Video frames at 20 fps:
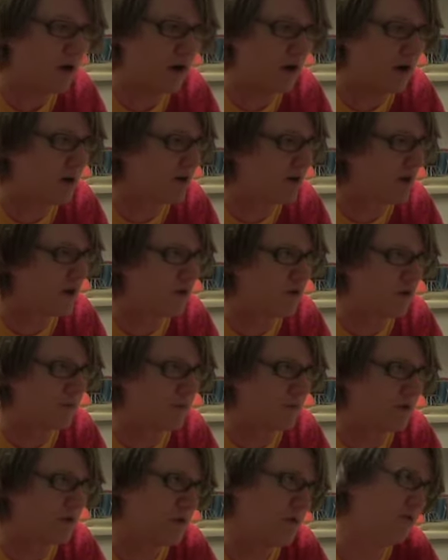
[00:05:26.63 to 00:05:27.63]
are not
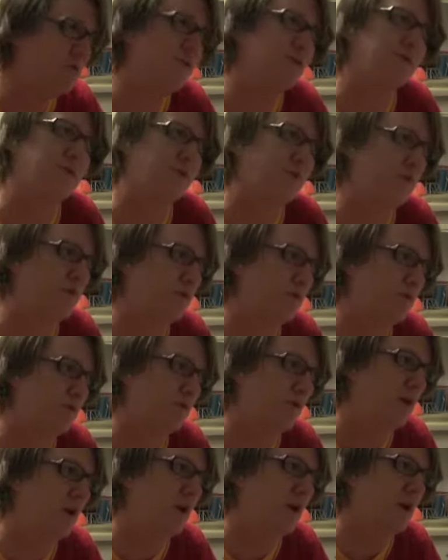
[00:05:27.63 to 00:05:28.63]
normally used
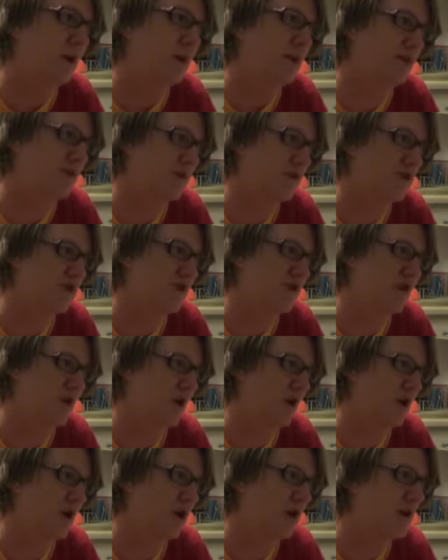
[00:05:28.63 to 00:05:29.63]
to teaching
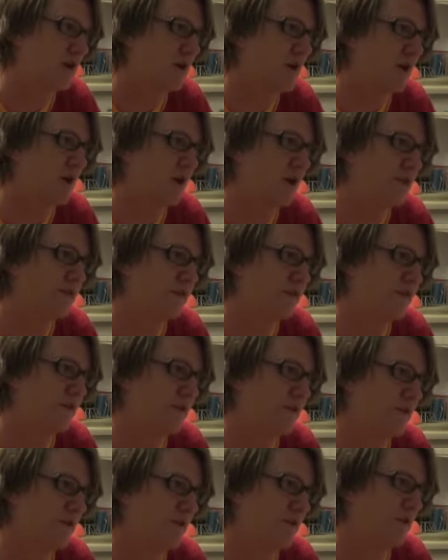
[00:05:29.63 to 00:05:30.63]
art
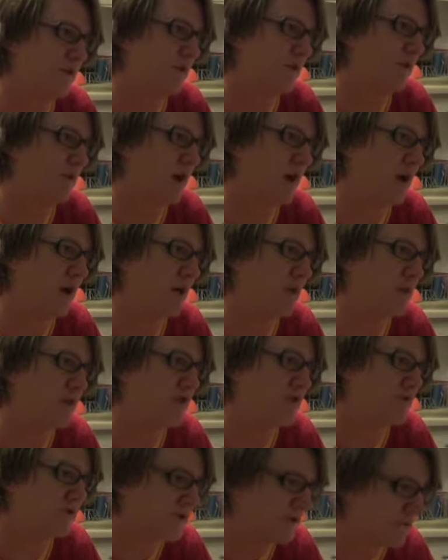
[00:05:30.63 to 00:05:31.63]
still
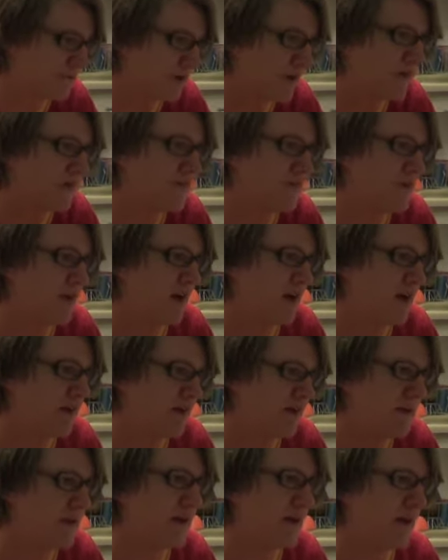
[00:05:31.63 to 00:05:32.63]
would just embrace the
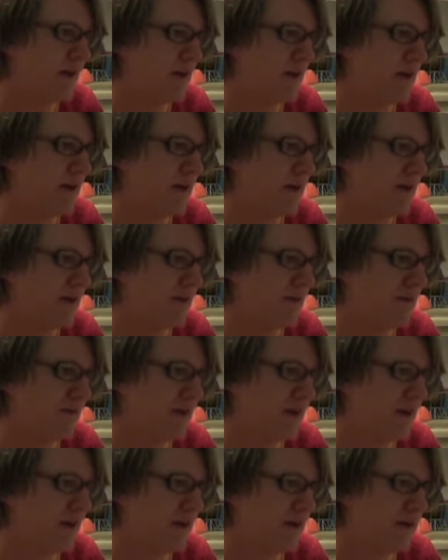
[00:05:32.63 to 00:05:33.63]
idea
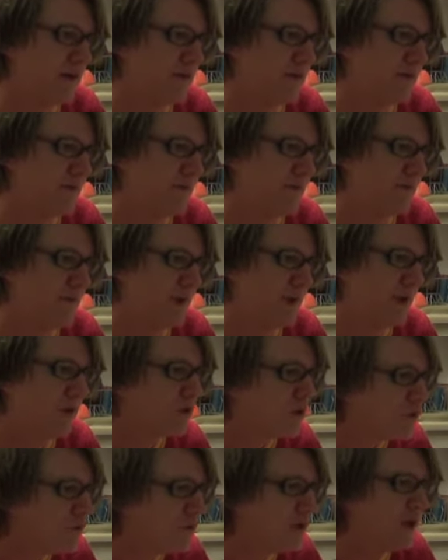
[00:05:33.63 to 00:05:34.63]
of
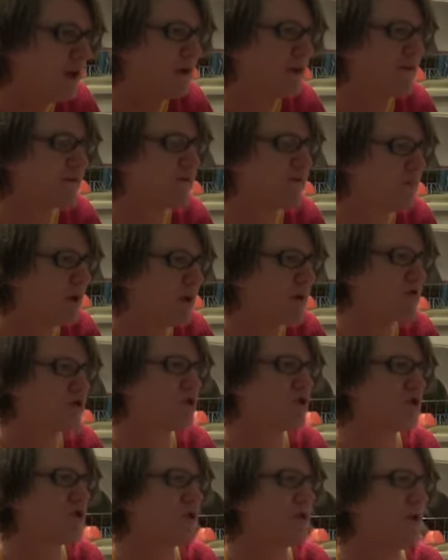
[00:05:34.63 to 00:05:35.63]
including as
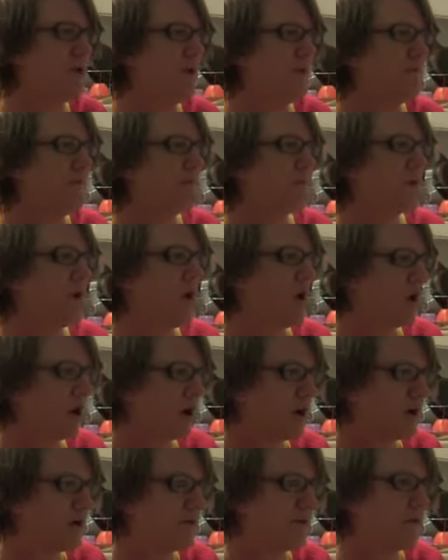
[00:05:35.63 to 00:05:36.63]
much
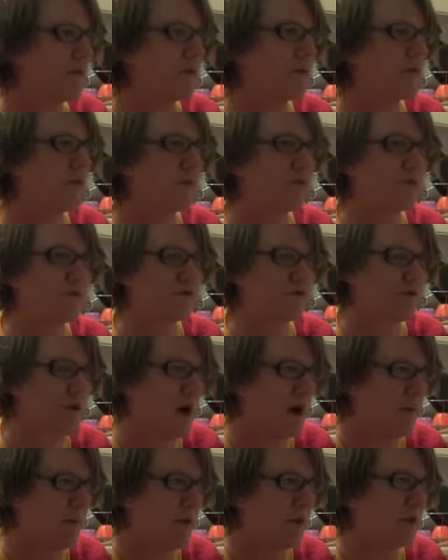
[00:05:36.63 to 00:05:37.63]
art,
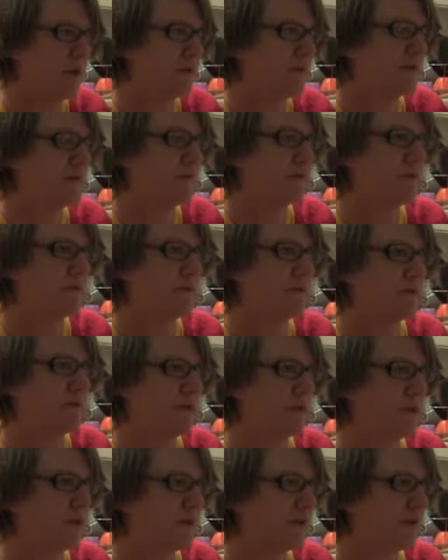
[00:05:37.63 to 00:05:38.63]
drama,
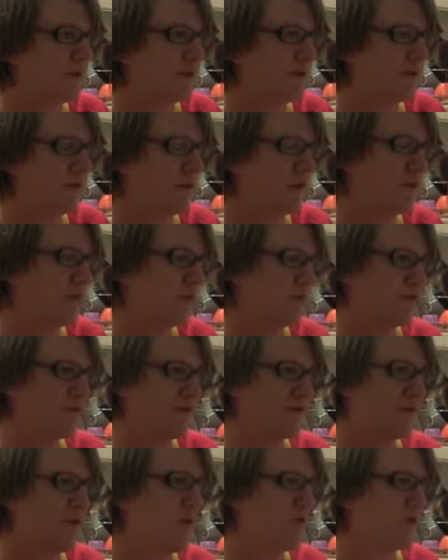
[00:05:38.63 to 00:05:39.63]
there's
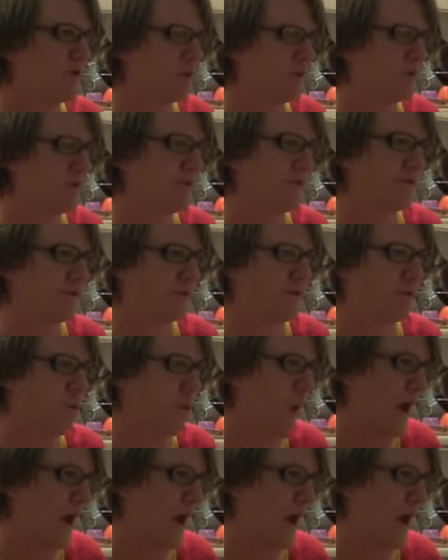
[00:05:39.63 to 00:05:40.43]
just all sorts of